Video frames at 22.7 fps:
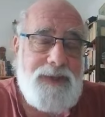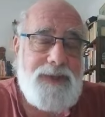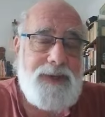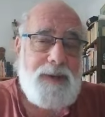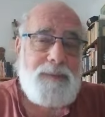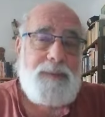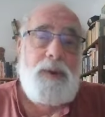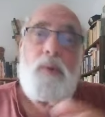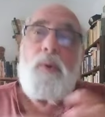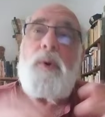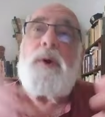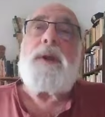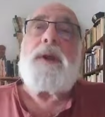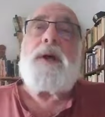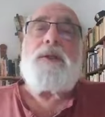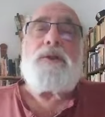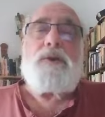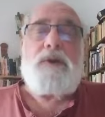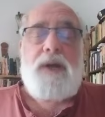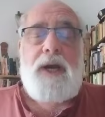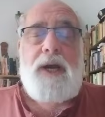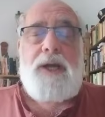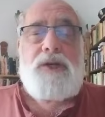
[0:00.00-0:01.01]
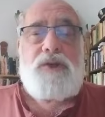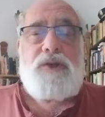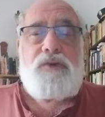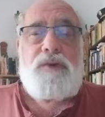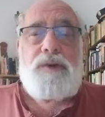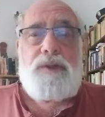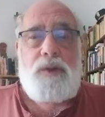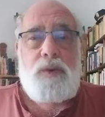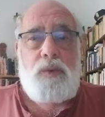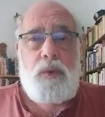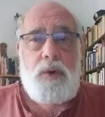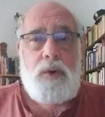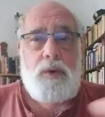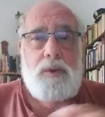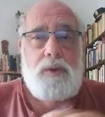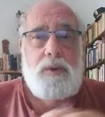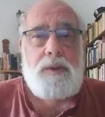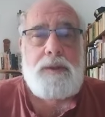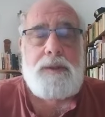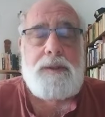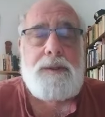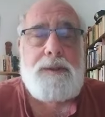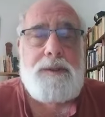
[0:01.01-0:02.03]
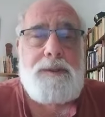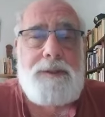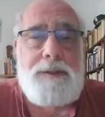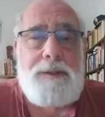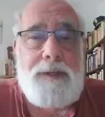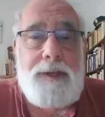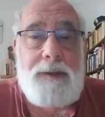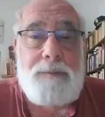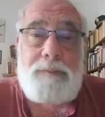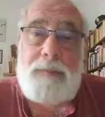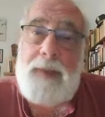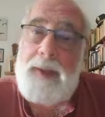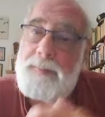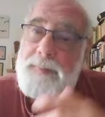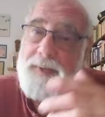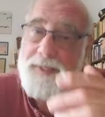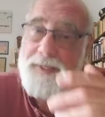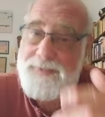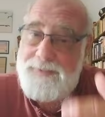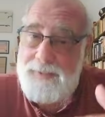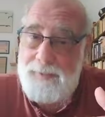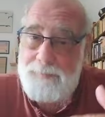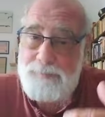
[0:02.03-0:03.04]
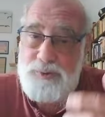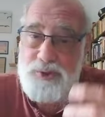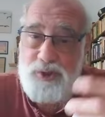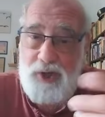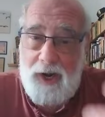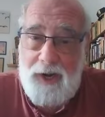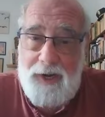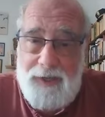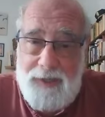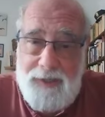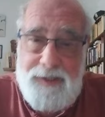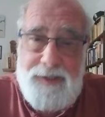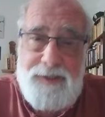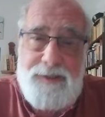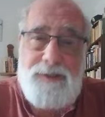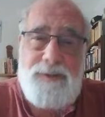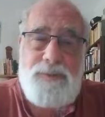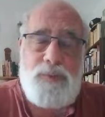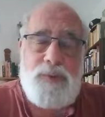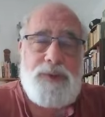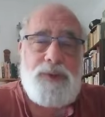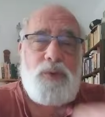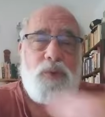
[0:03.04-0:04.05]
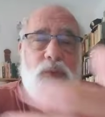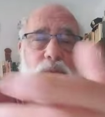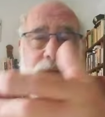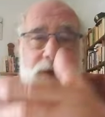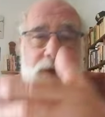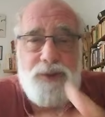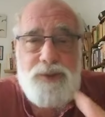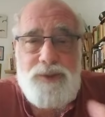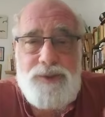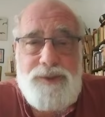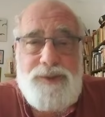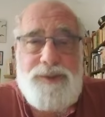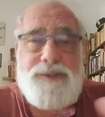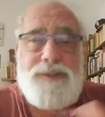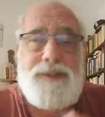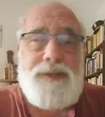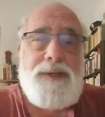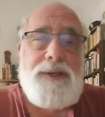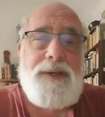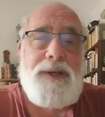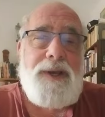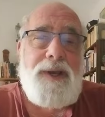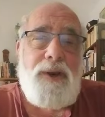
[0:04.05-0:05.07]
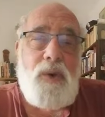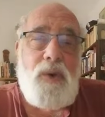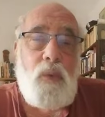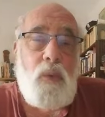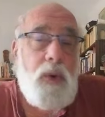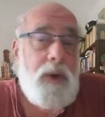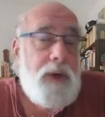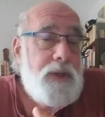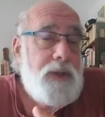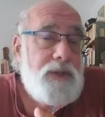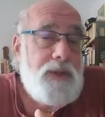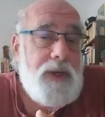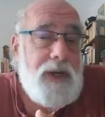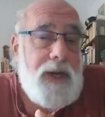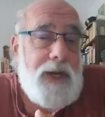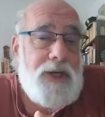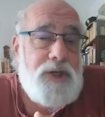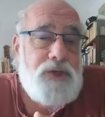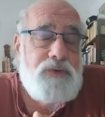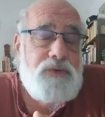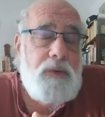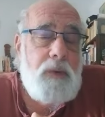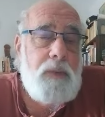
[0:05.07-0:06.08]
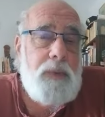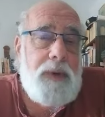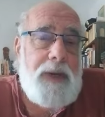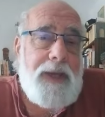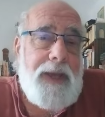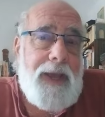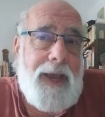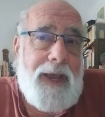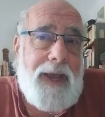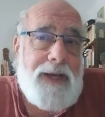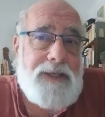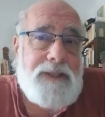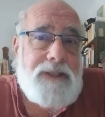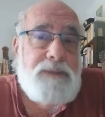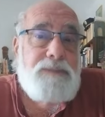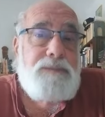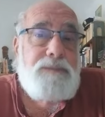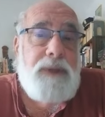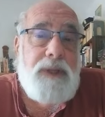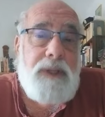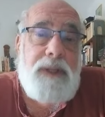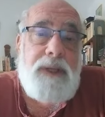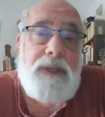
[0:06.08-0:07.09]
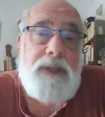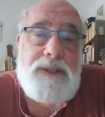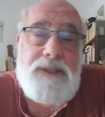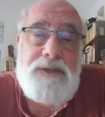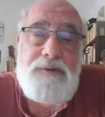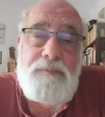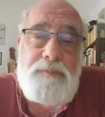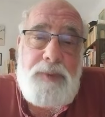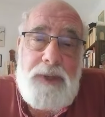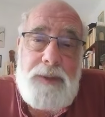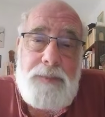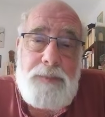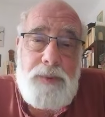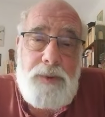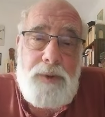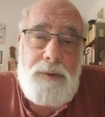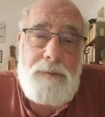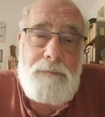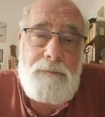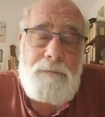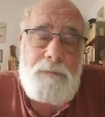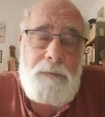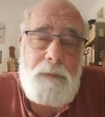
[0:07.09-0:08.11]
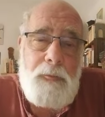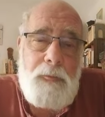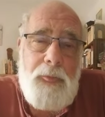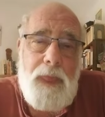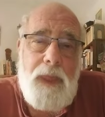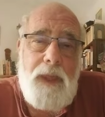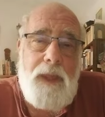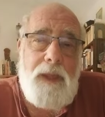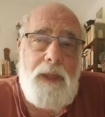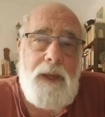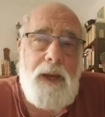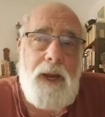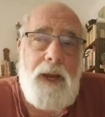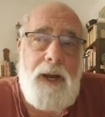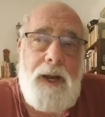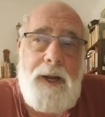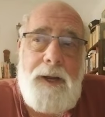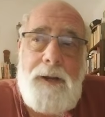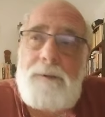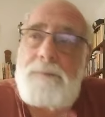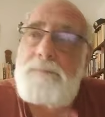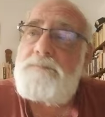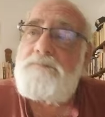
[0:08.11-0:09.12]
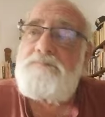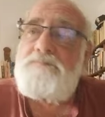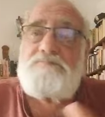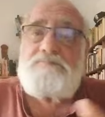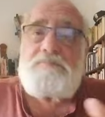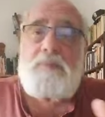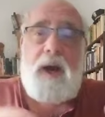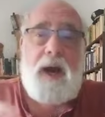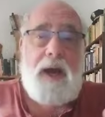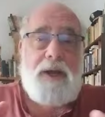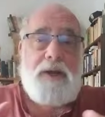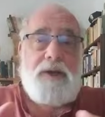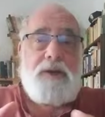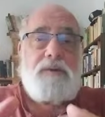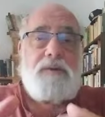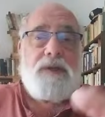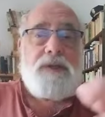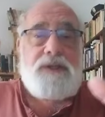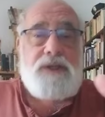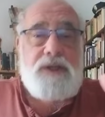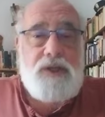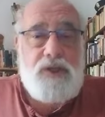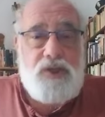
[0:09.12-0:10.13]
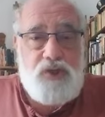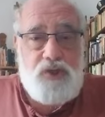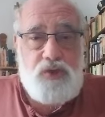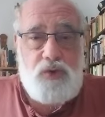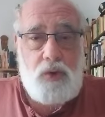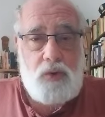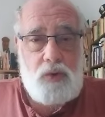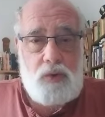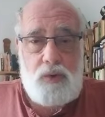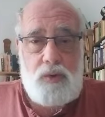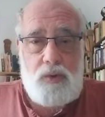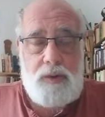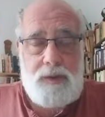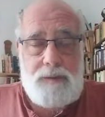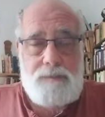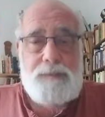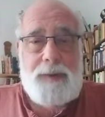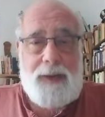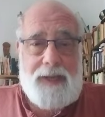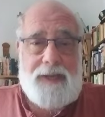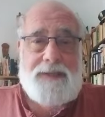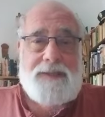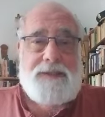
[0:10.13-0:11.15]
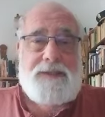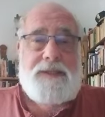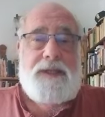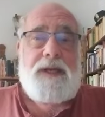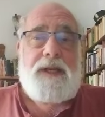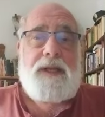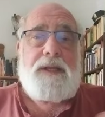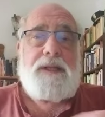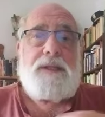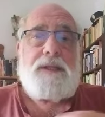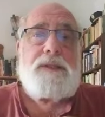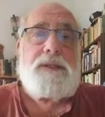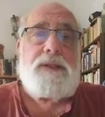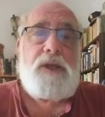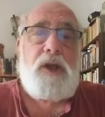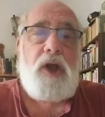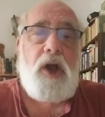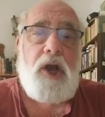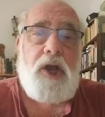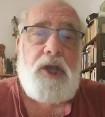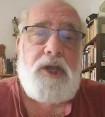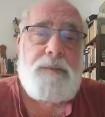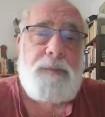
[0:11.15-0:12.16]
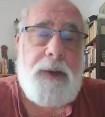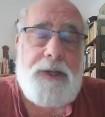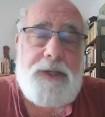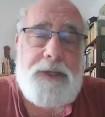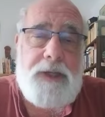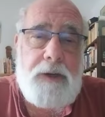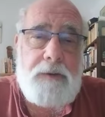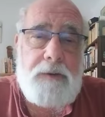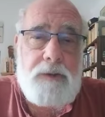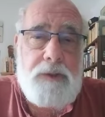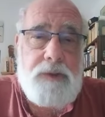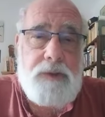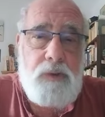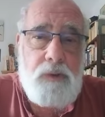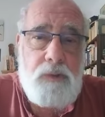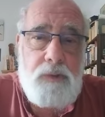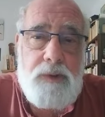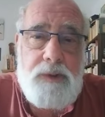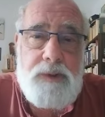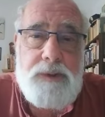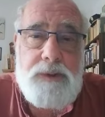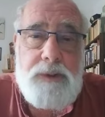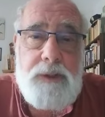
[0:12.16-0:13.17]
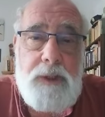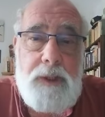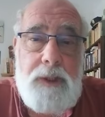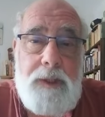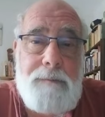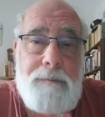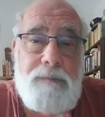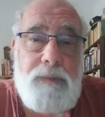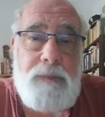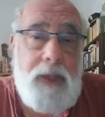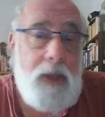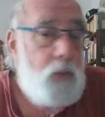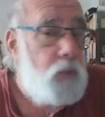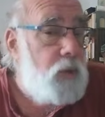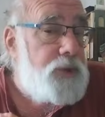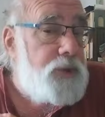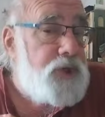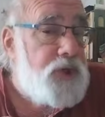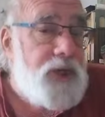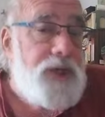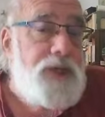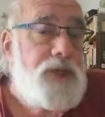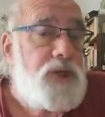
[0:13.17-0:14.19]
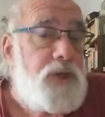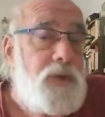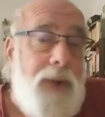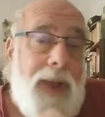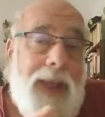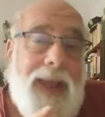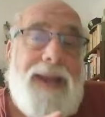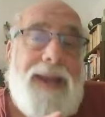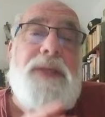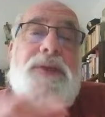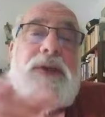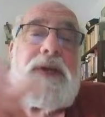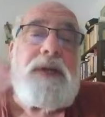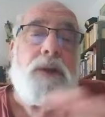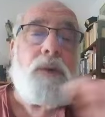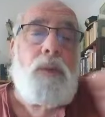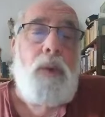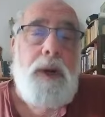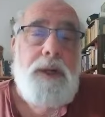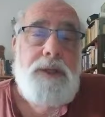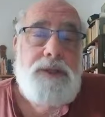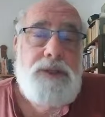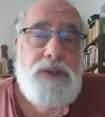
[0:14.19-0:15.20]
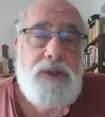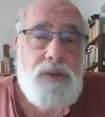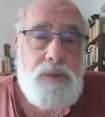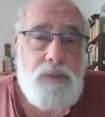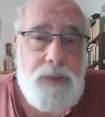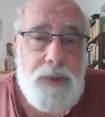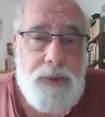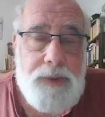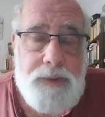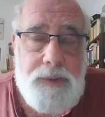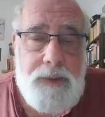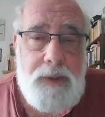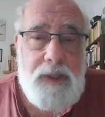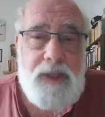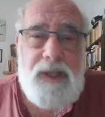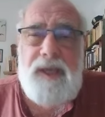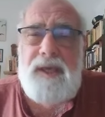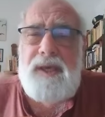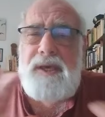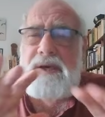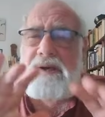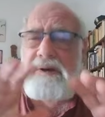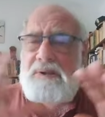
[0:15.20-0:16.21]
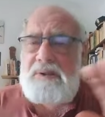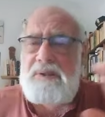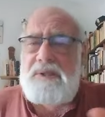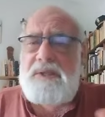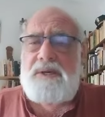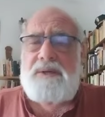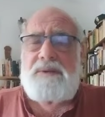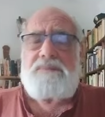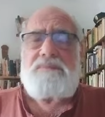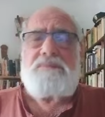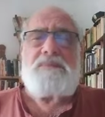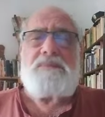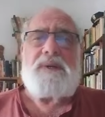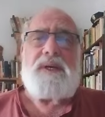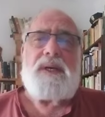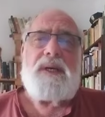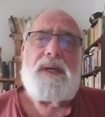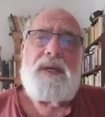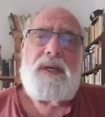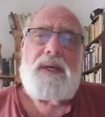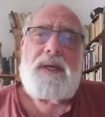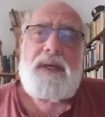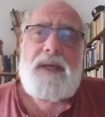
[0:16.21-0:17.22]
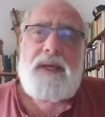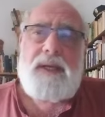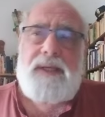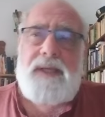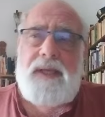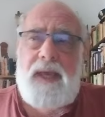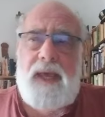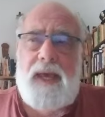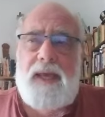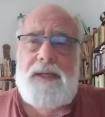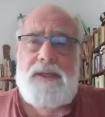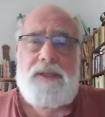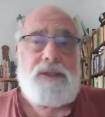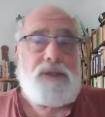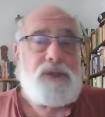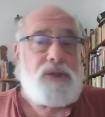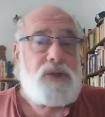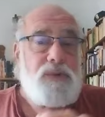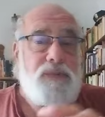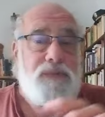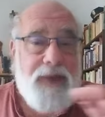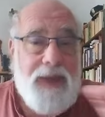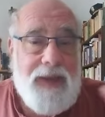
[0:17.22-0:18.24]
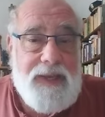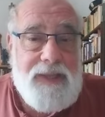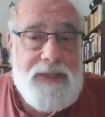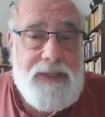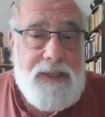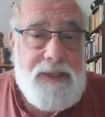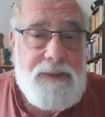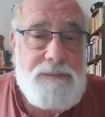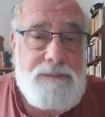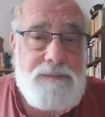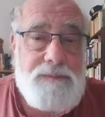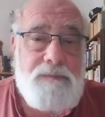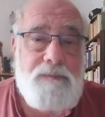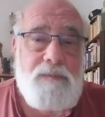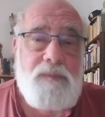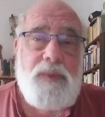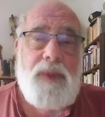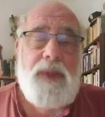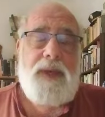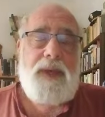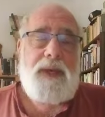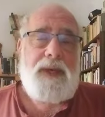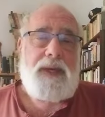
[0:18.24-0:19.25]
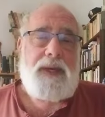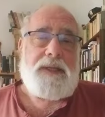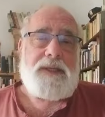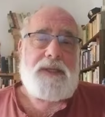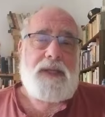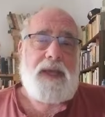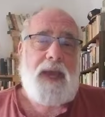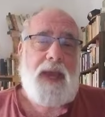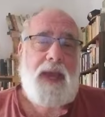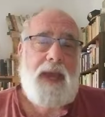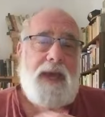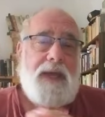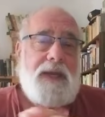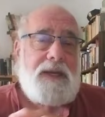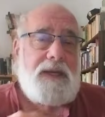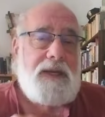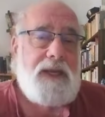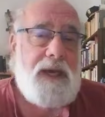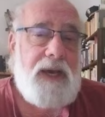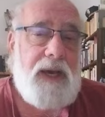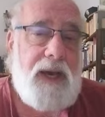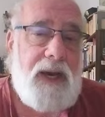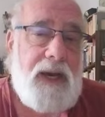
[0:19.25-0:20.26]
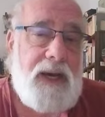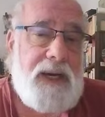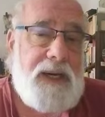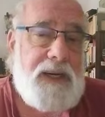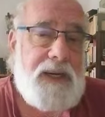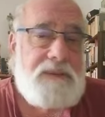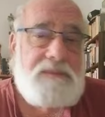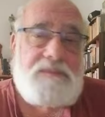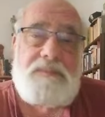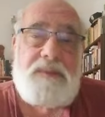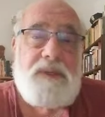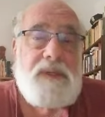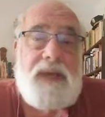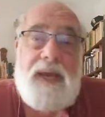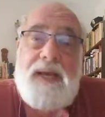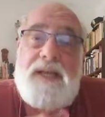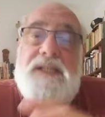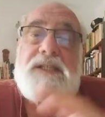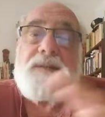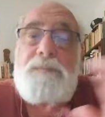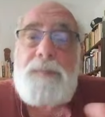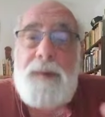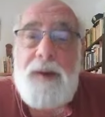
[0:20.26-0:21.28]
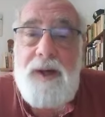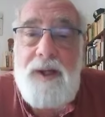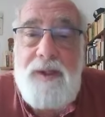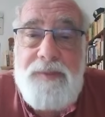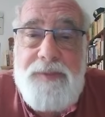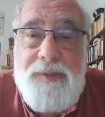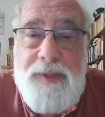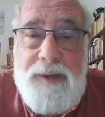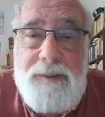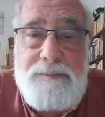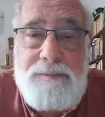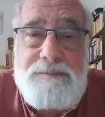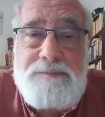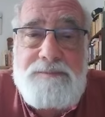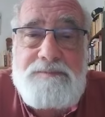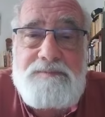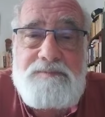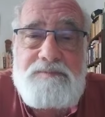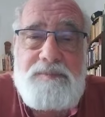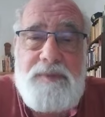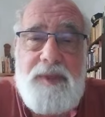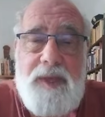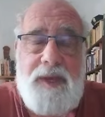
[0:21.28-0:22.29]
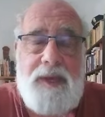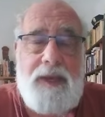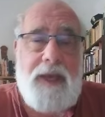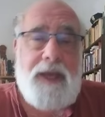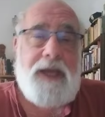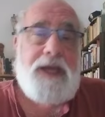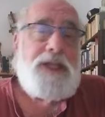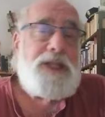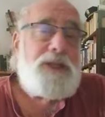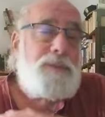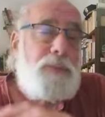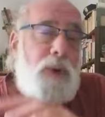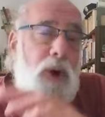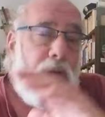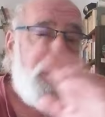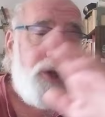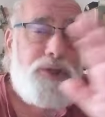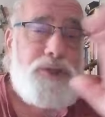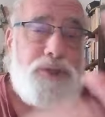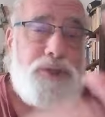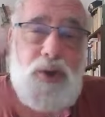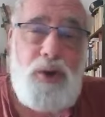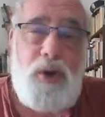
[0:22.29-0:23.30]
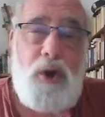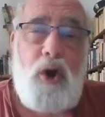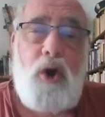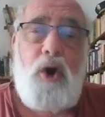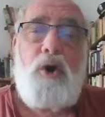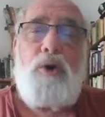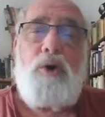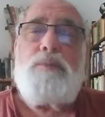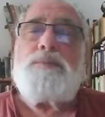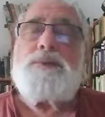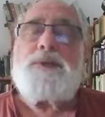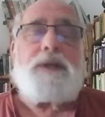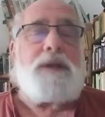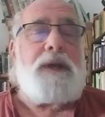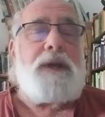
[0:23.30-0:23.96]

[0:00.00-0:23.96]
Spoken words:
I mean, what other country in the world, maybe except China with the Uyghurs, what other country really has millions of people under its control, Palestinians in the occupied territories, in which it can do anything it wants to with? It can kill them, it can survey them, it can expel them, it can demolish their homes.